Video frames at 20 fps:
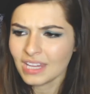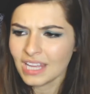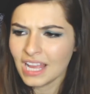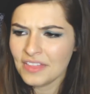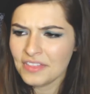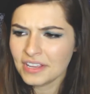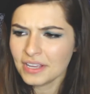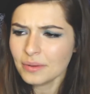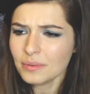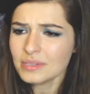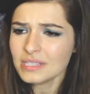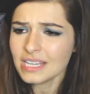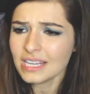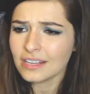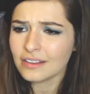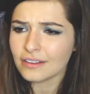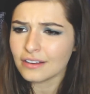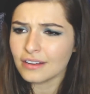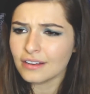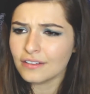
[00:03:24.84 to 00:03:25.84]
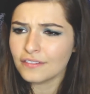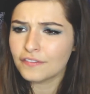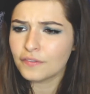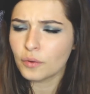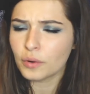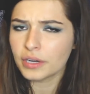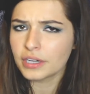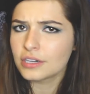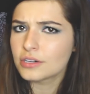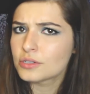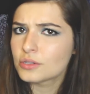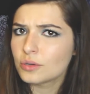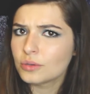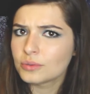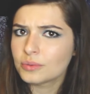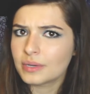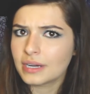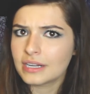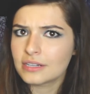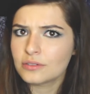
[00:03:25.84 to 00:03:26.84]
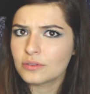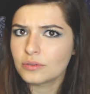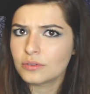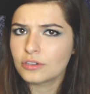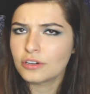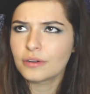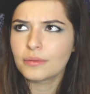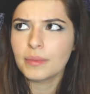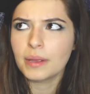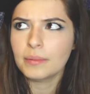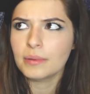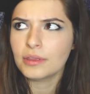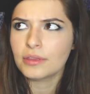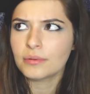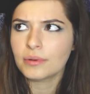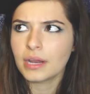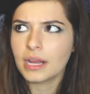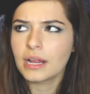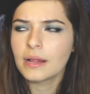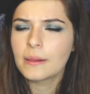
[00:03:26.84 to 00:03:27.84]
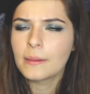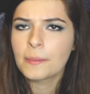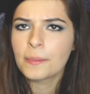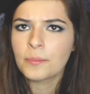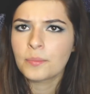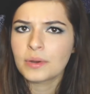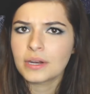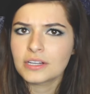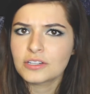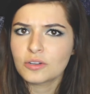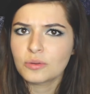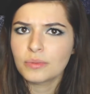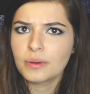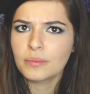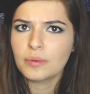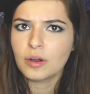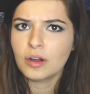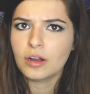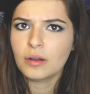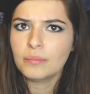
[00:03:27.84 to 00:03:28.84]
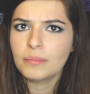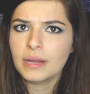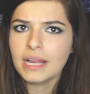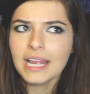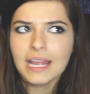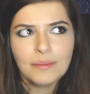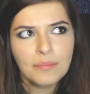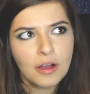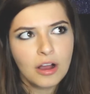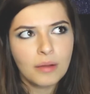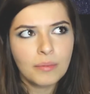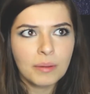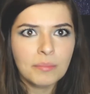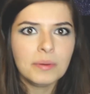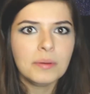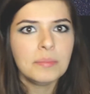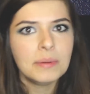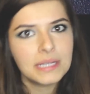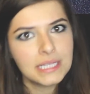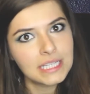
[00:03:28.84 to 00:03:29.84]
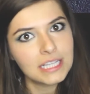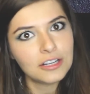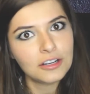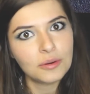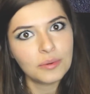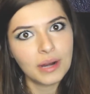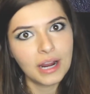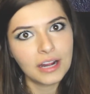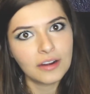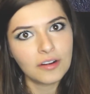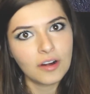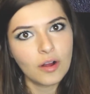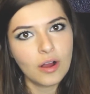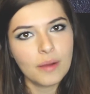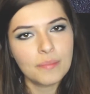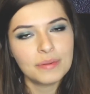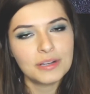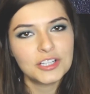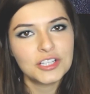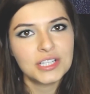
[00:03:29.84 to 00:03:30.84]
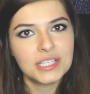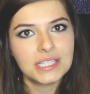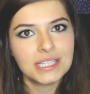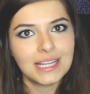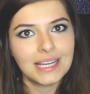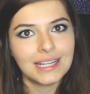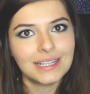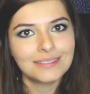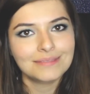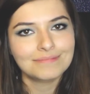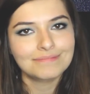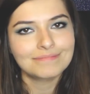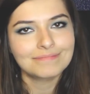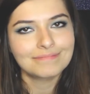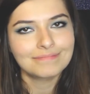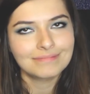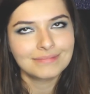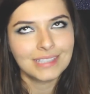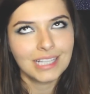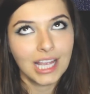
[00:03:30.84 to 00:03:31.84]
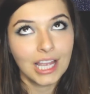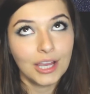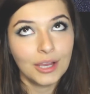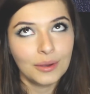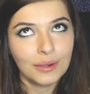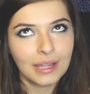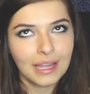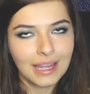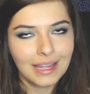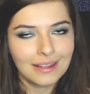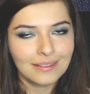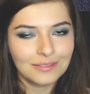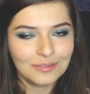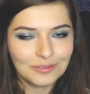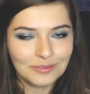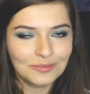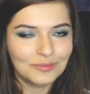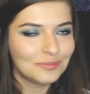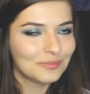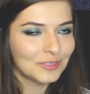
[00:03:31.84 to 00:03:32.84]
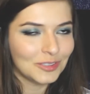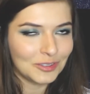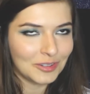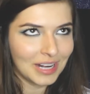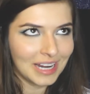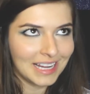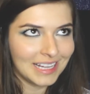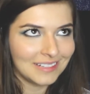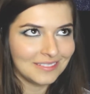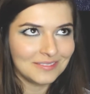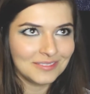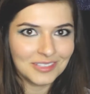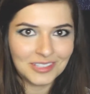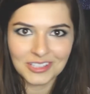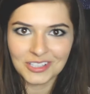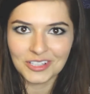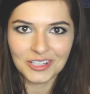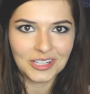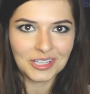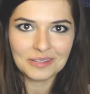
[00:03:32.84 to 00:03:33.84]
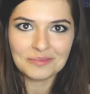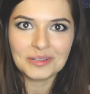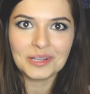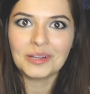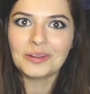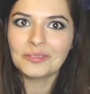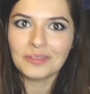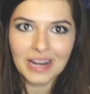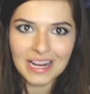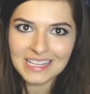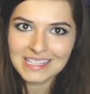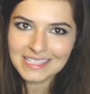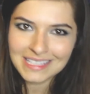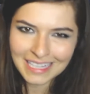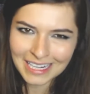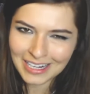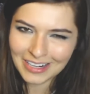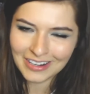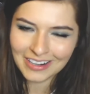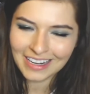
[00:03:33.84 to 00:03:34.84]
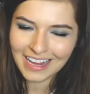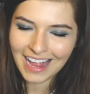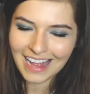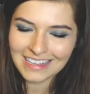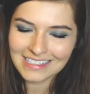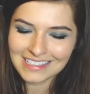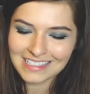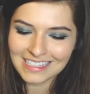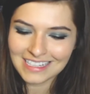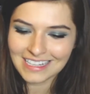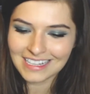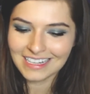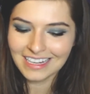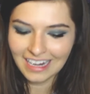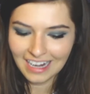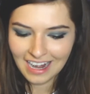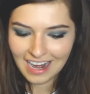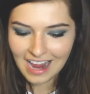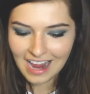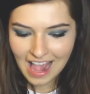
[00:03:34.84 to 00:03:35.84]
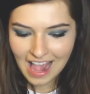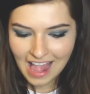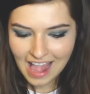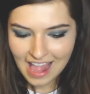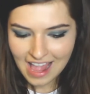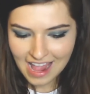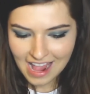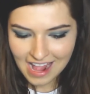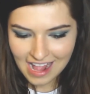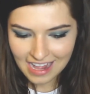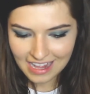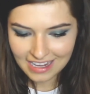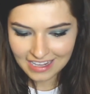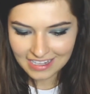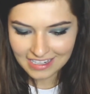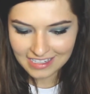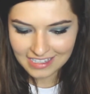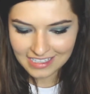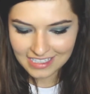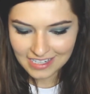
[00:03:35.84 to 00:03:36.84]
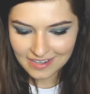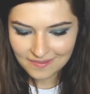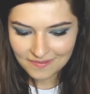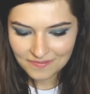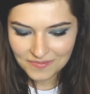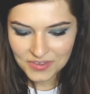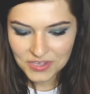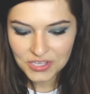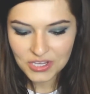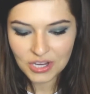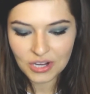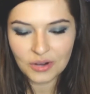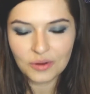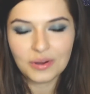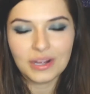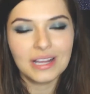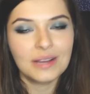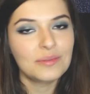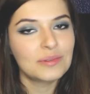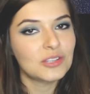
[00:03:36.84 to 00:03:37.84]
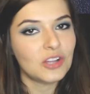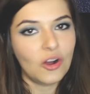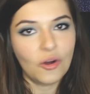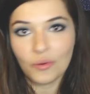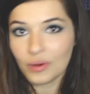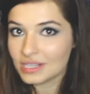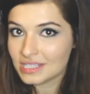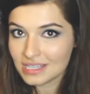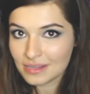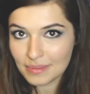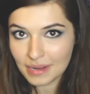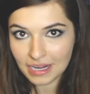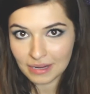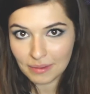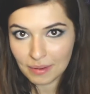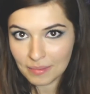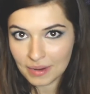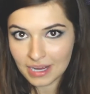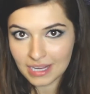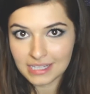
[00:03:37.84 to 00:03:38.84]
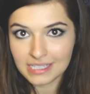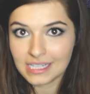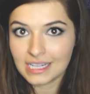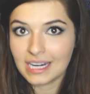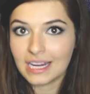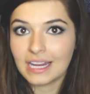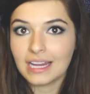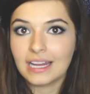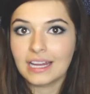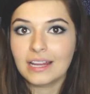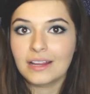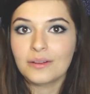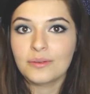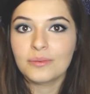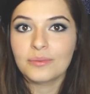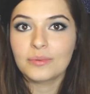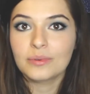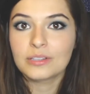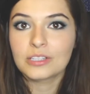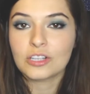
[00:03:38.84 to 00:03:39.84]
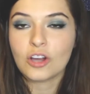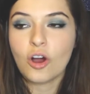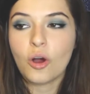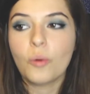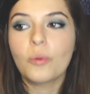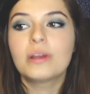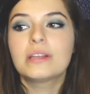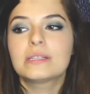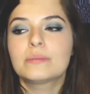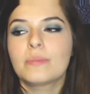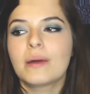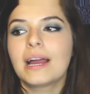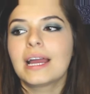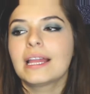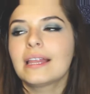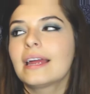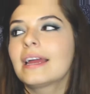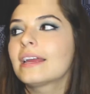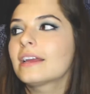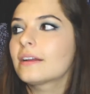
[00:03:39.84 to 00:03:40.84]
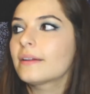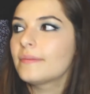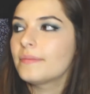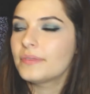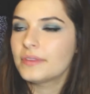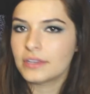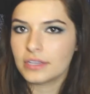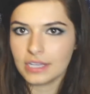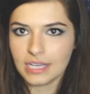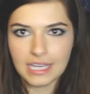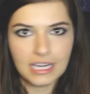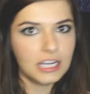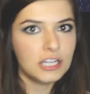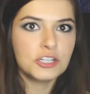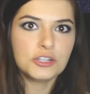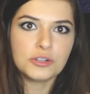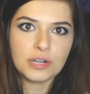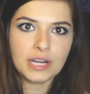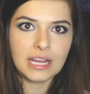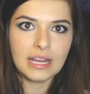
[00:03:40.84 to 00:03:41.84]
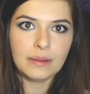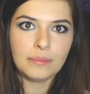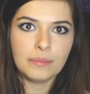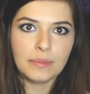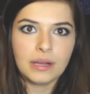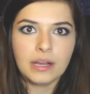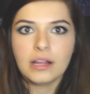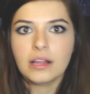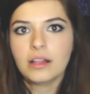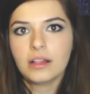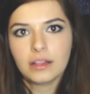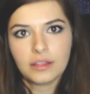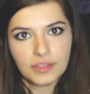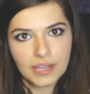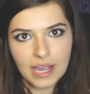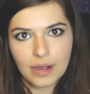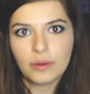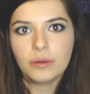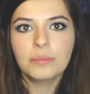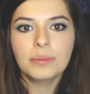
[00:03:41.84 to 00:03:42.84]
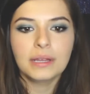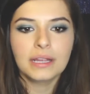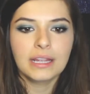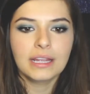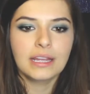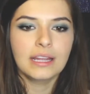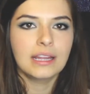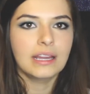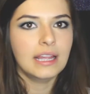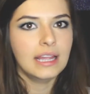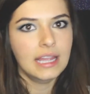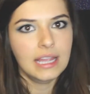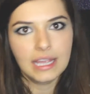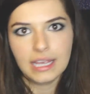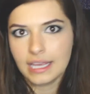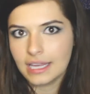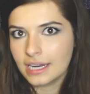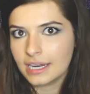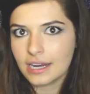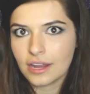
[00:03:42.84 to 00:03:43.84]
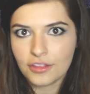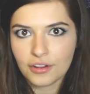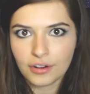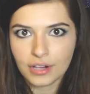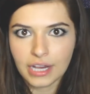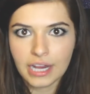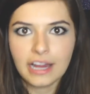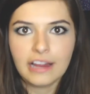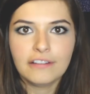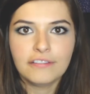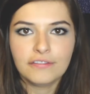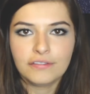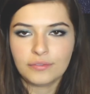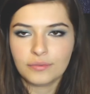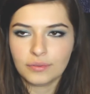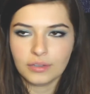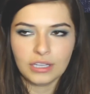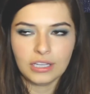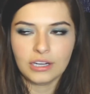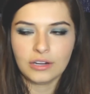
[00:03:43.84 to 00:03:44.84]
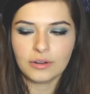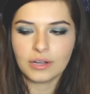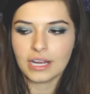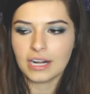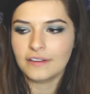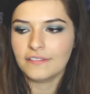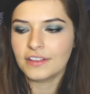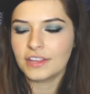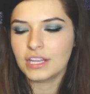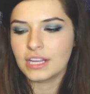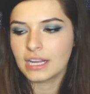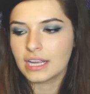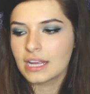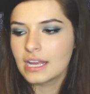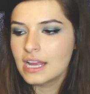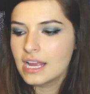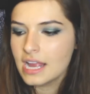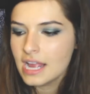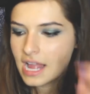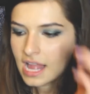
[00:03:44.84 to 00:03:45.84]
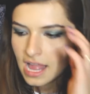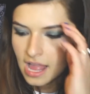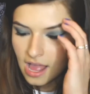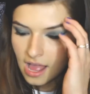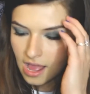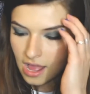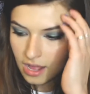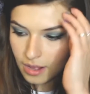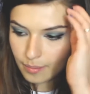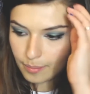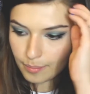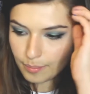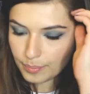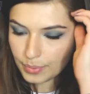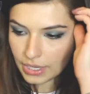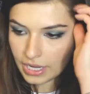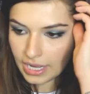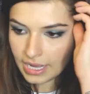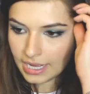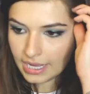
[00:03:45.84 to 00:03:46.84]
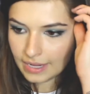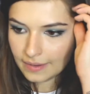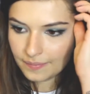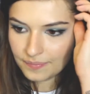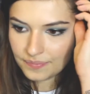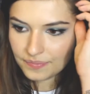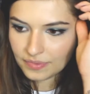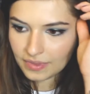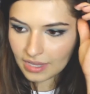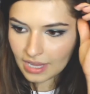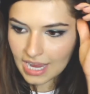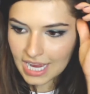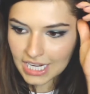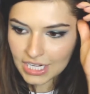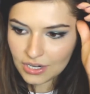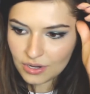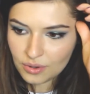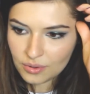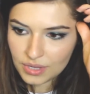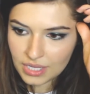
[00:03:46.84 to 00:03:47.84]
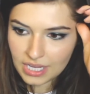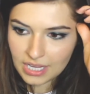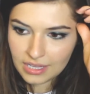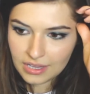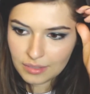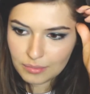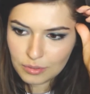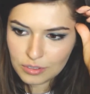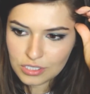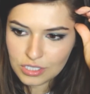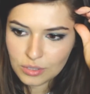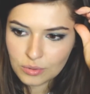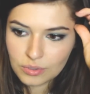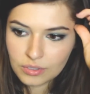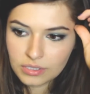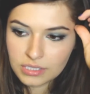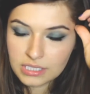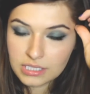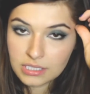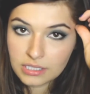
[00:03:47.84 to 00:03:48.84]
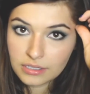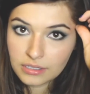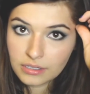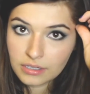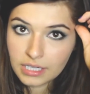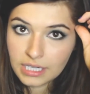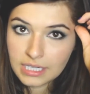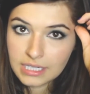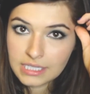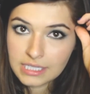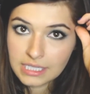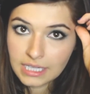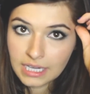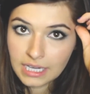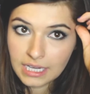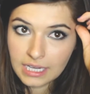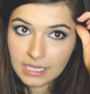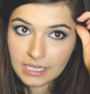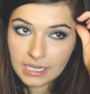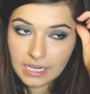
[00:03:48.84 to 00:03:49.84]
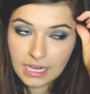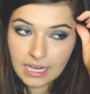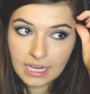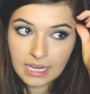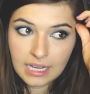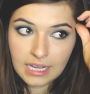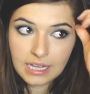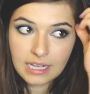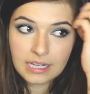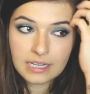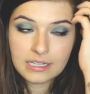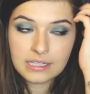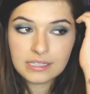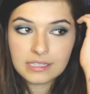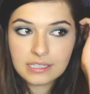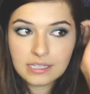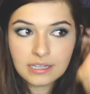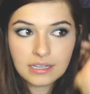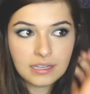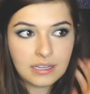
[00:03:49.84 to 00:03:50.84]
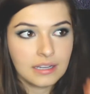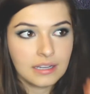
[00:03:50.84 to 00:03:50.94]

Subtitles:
I think I was 4 years old when I told, or maybe 3, when I told my mom, "Hey Mom, I'm going to be a singer when I grow up." And she's like, "Okay, great. You're going to be a great singer, Cassie." And so it was always in the back of my mind, and I was always my, in a dream, that would be it, in another life, kind of a thing. But I know that the music world is literally insane, and